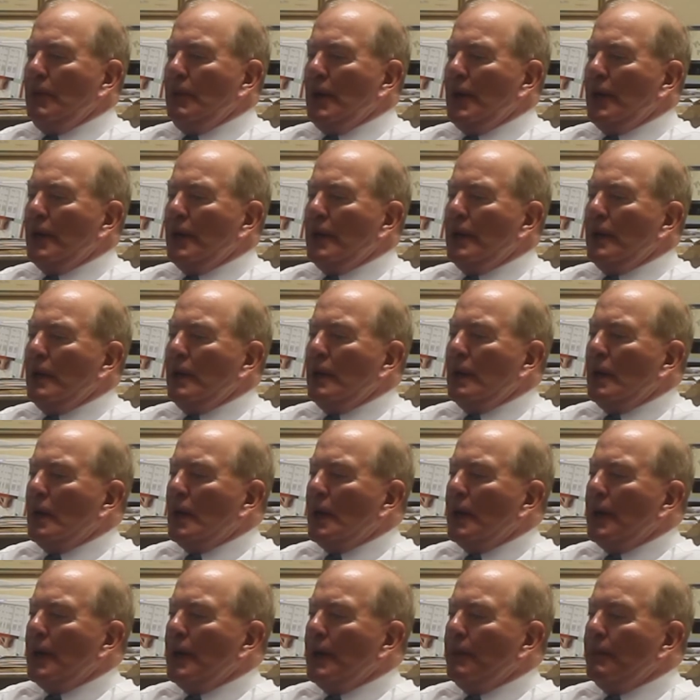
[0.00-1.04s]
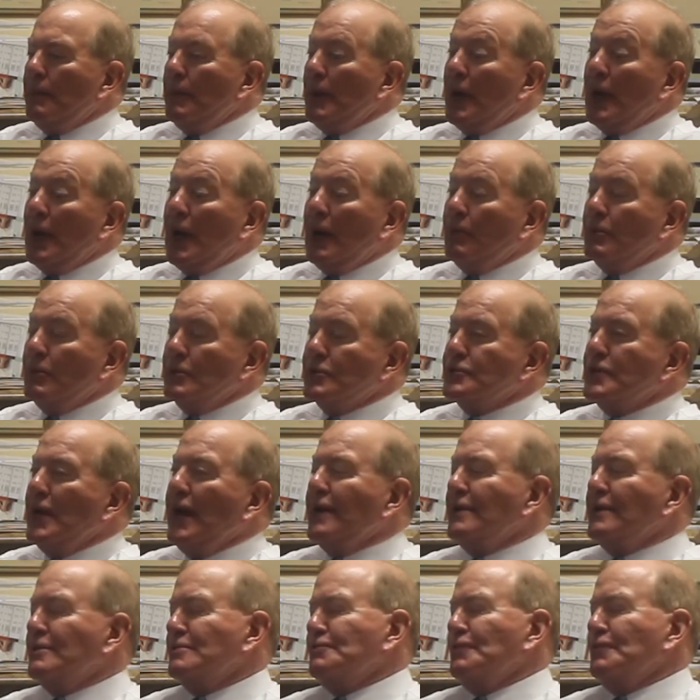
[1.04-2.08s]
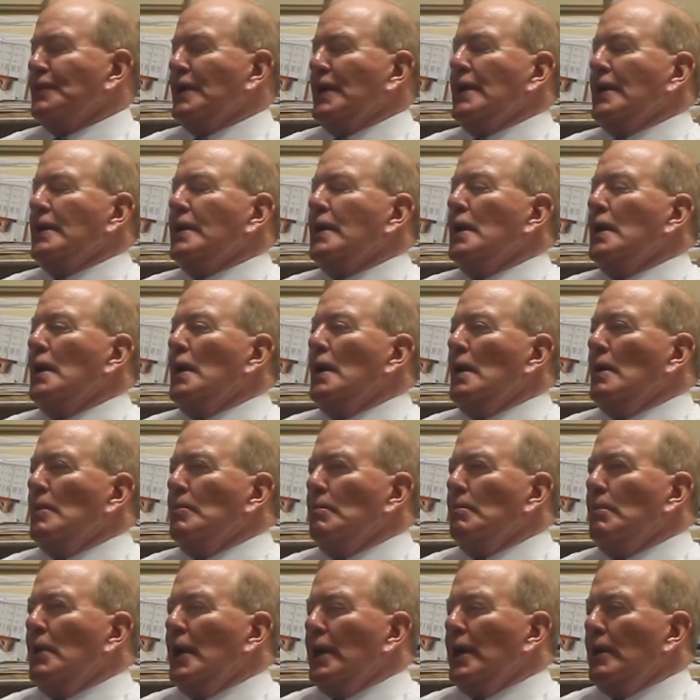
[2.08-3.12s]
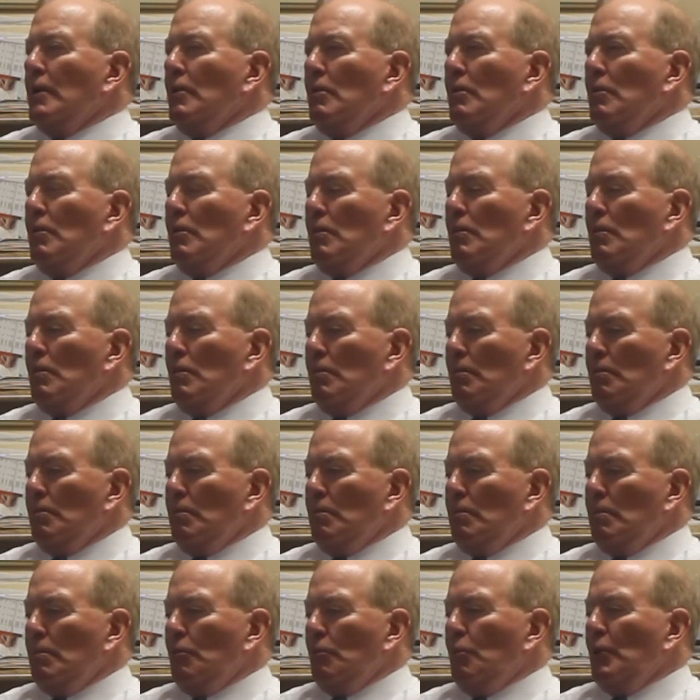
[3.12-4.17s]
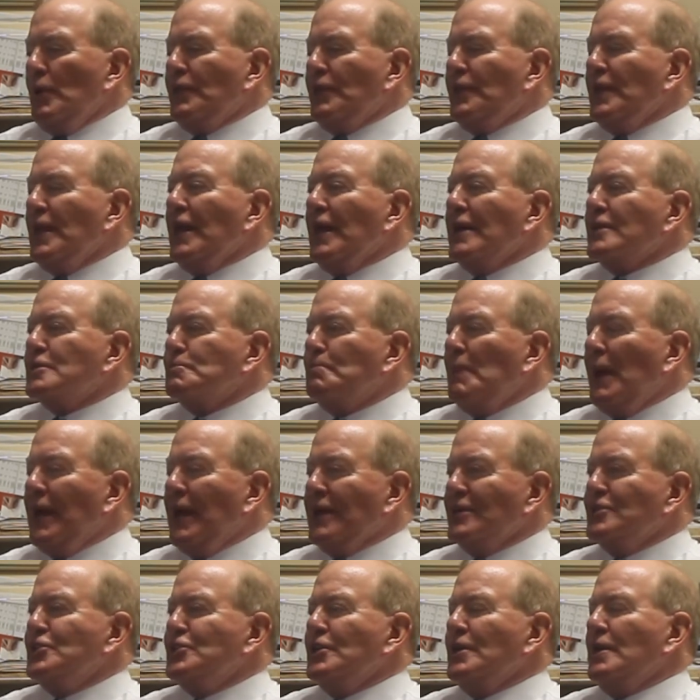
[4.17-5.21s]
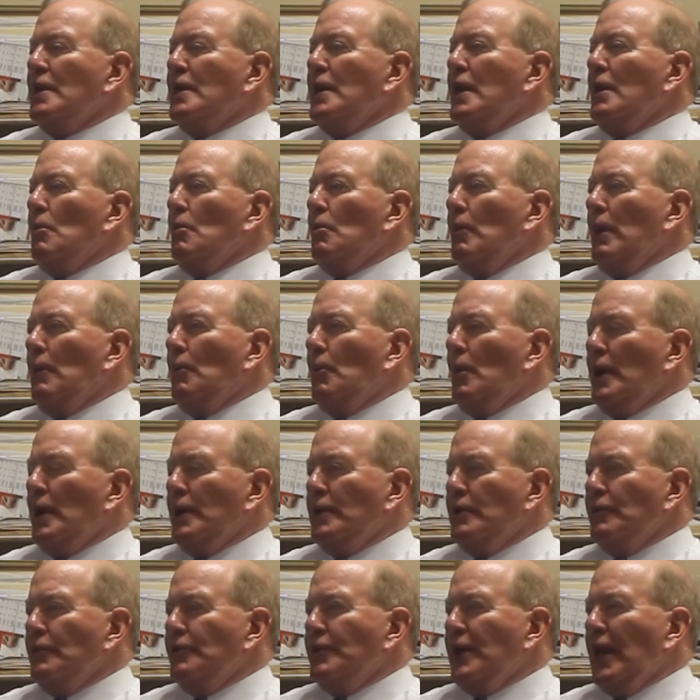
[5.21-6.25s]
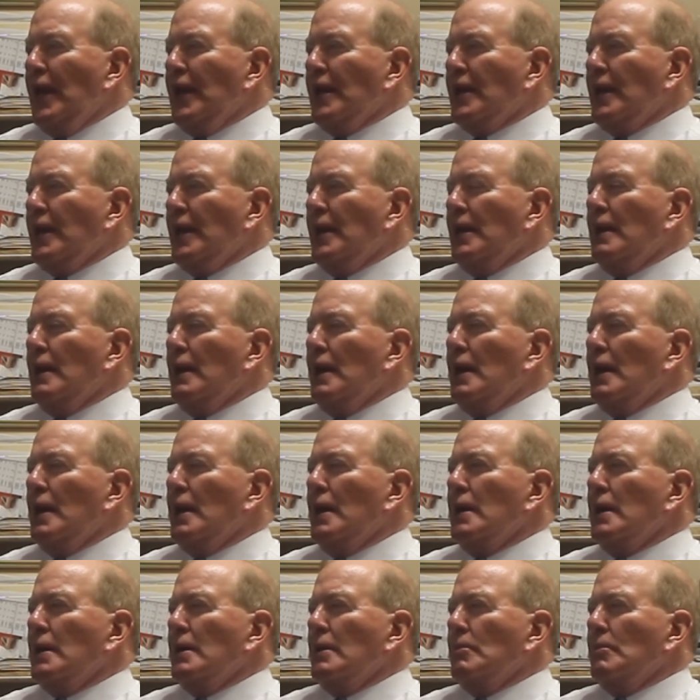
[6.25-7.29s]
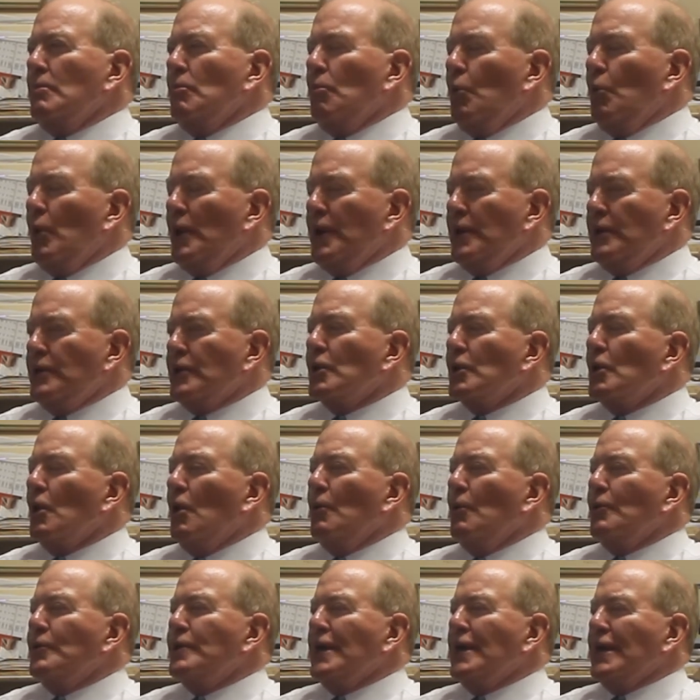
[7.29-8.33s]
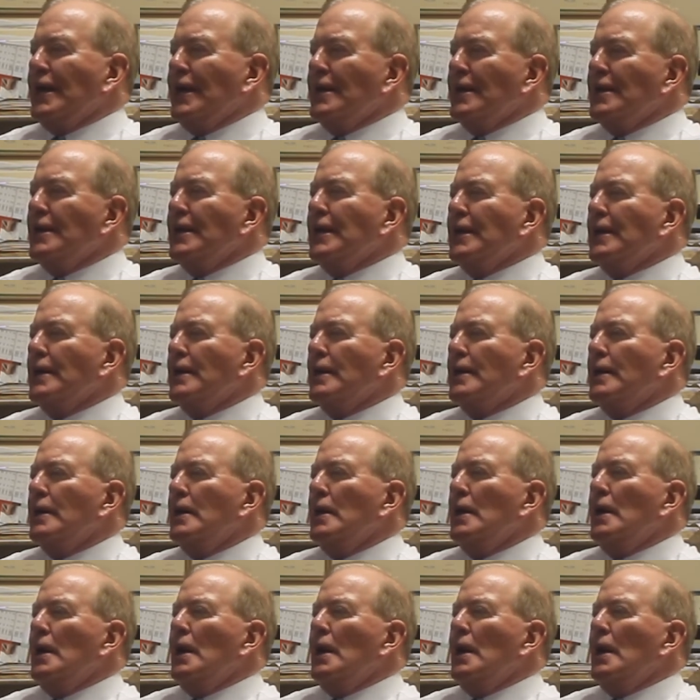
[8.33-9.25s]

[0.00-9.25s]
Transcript: but and I was satisfied. But with the expansion that we were undertaking, I wanted to go to India